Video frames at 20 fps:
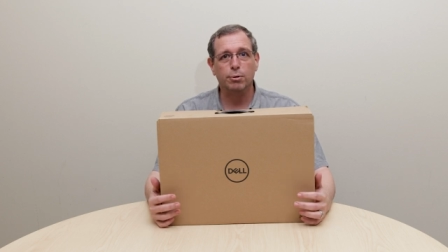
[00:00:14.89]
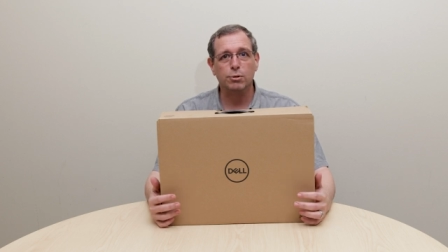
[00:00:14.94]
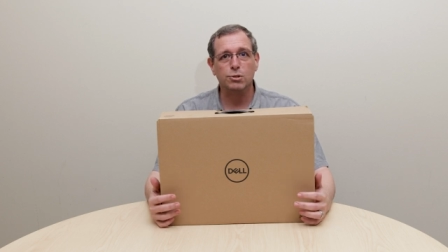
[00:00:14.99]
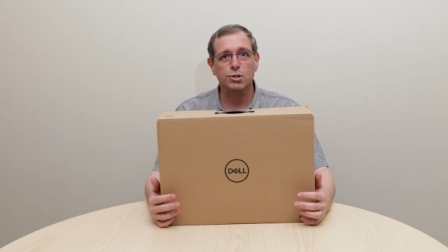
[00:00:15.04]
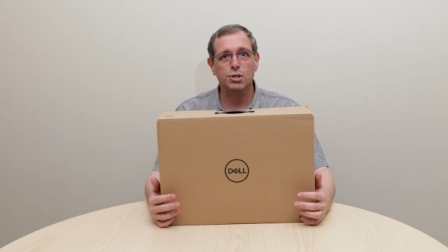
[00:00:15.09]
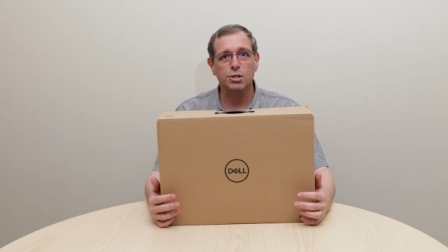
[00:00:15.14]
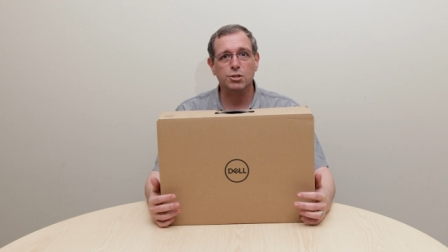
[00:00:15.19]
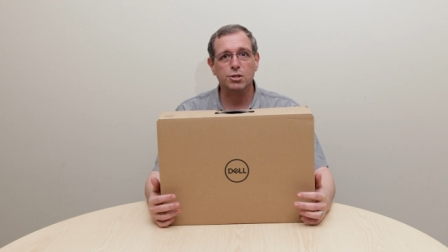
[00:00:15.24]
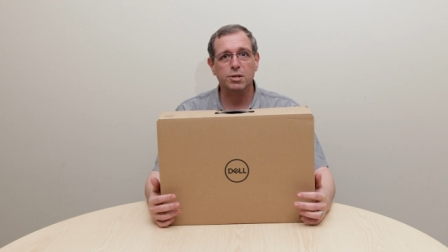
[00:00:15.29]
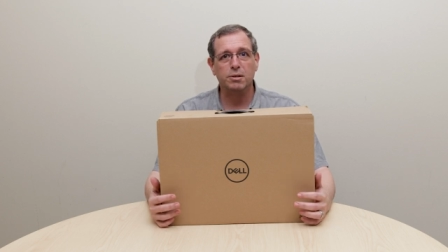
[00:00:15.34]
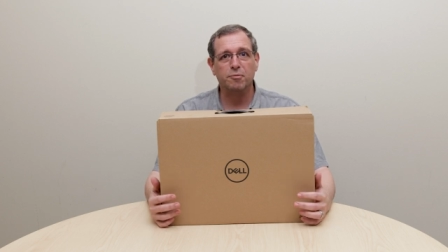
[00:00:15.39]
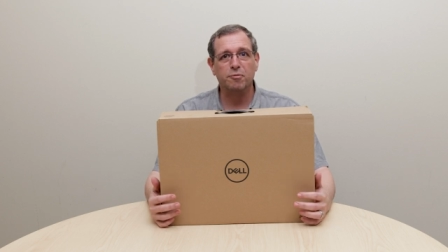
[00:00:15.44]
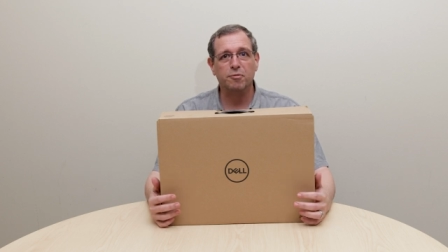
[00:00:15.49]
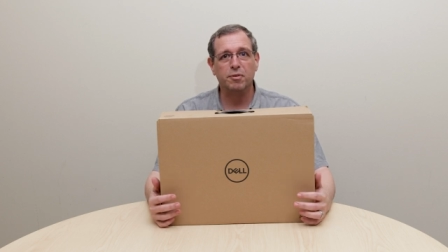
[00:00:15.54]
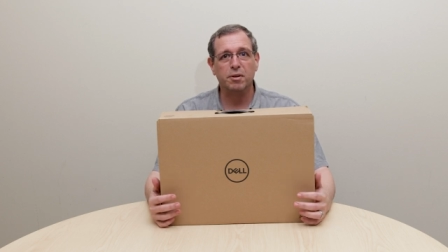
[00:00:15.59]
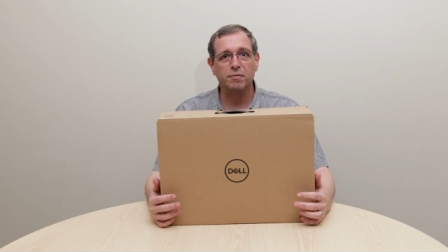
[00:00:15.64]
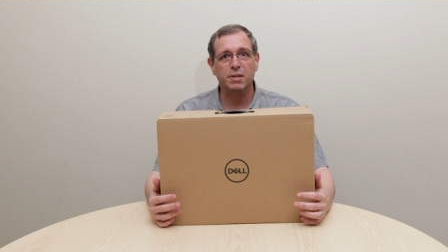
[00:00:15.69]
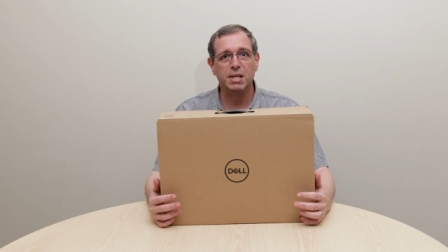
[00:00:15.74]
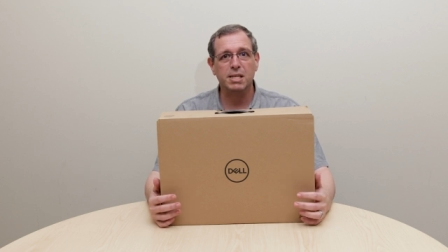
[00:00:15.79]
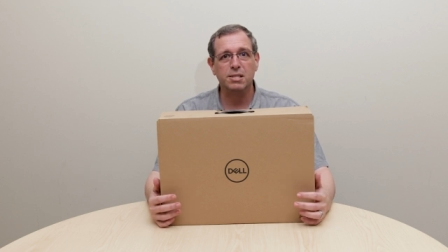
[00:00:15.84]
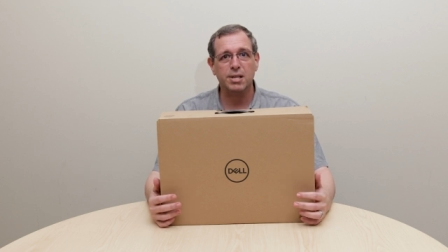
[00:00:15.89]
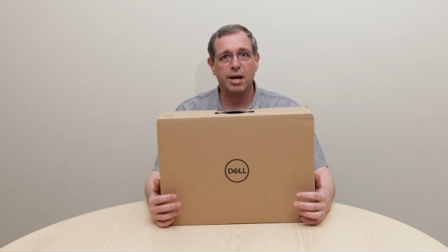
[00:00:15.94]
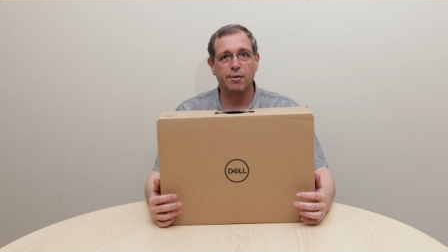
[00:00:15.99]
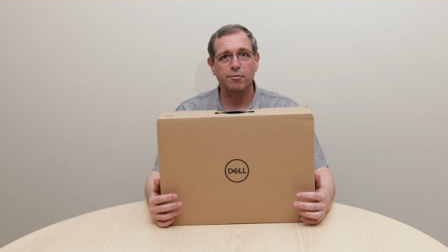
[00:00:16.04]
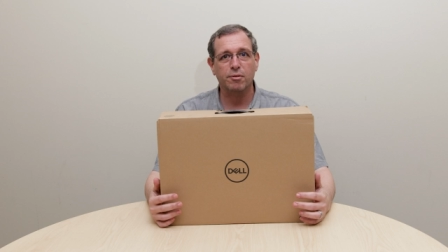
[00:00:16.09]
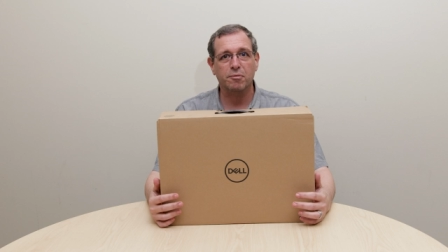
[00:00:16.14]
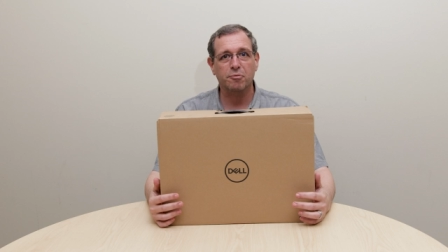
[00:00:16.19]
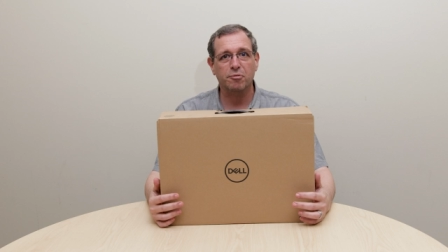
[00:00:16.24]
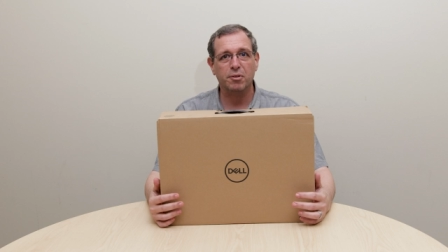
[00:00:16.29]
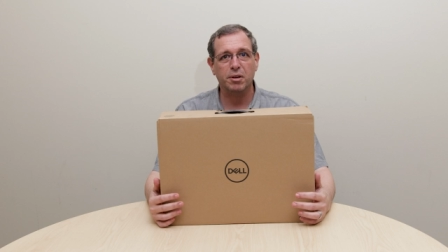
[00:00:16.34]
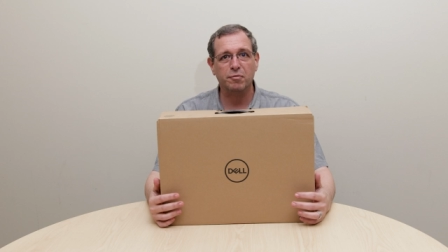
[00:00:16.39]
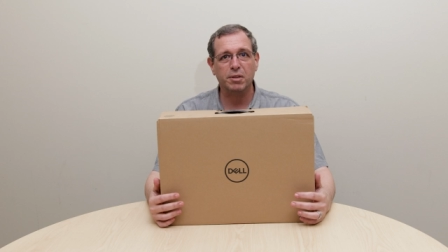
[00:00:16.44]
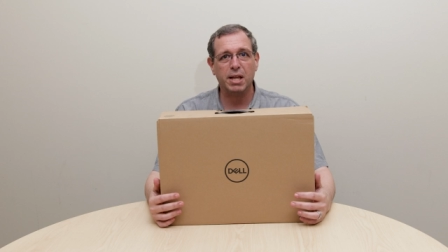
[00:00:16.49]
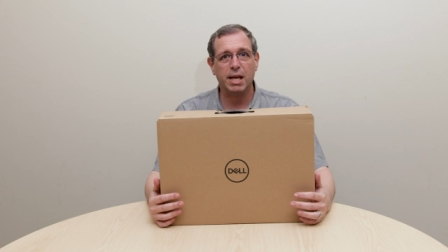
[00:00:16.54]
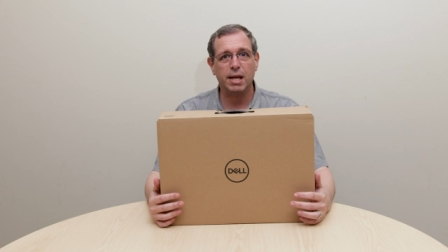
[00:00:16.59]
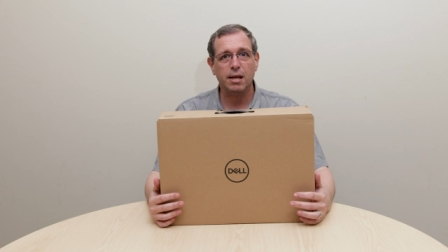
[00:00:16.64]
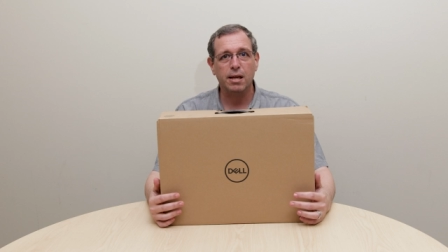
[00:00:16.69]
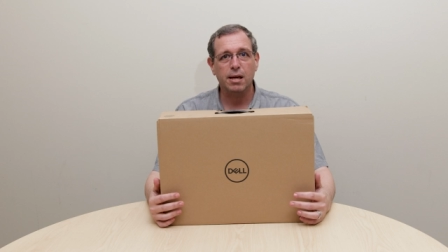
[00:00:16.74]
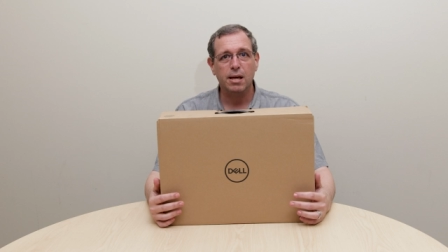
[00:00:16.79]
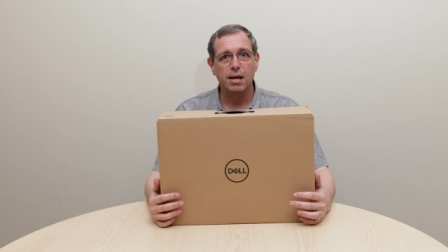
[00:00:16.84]
Precision
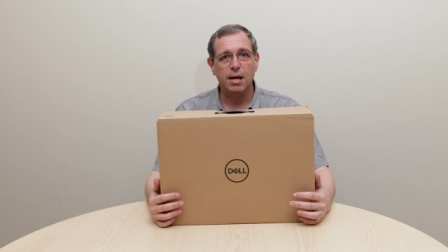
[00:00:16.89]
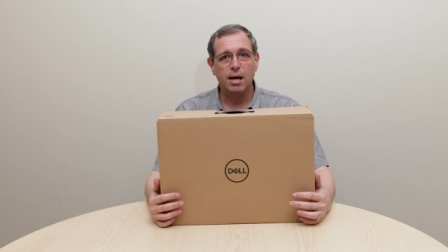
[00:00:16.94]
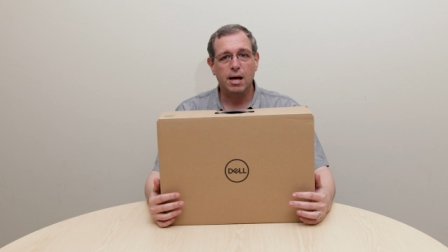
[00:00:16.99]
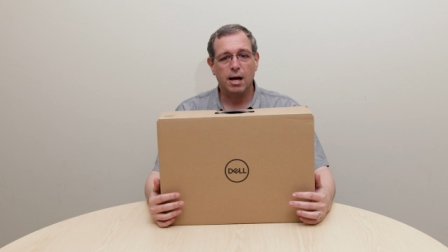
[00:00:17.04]
5750.